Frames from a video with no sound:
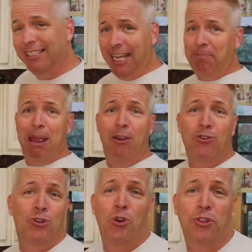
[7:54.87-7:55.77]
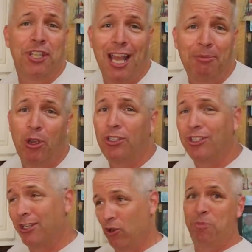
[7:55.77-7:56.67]
They eat barracuda all the time.
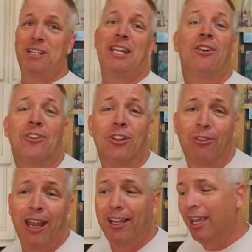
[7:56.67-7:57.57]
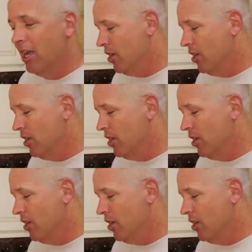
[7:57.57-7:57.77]
Darcy's like, no big deal, right?